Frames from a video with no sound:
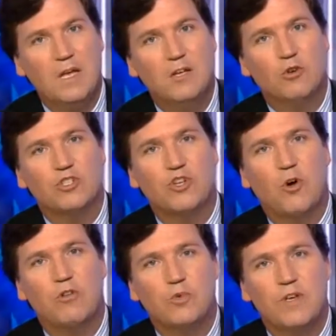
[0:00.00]
George
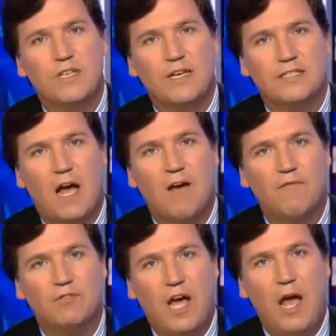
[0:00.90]
Soros was at
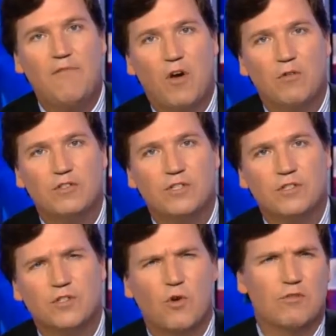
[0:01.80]
Davos,
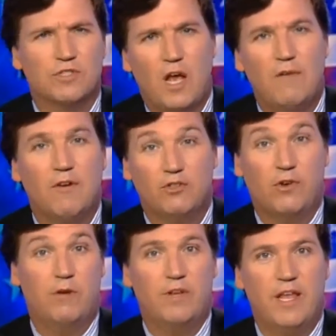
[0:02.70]
tried
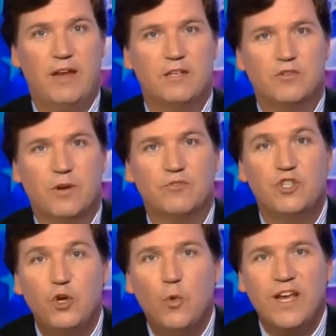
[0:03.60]
to read that in a script.
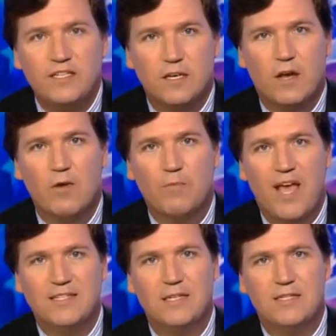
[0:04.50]
2 weeks ago, he
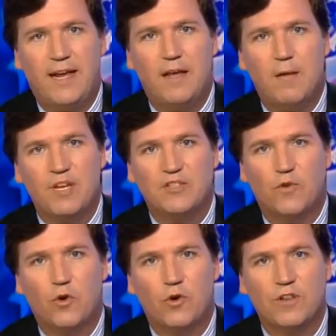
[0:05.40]
blasted tech companies for
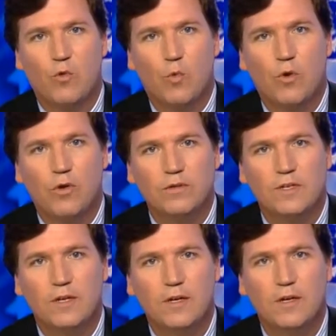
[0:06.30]
hurting the world.
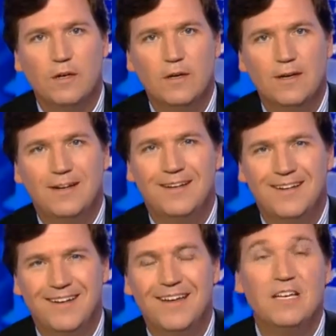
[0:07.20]

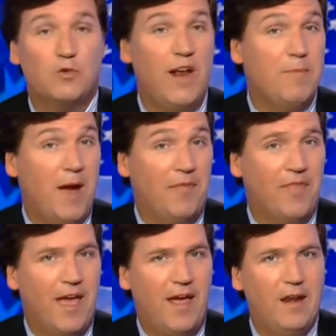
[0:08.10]
He's right about
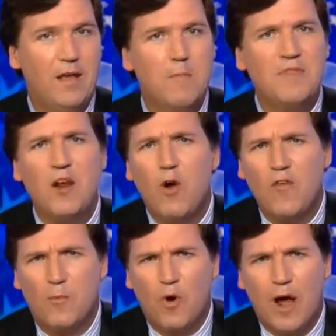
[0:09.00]
that, but there are other
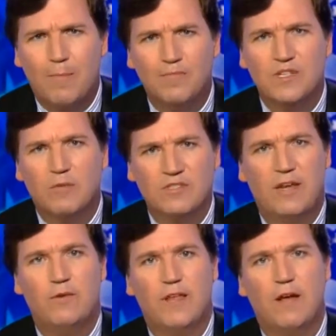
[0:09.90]
problems, and we'll tell you
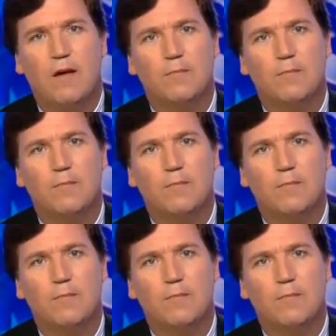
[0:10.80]
what they are.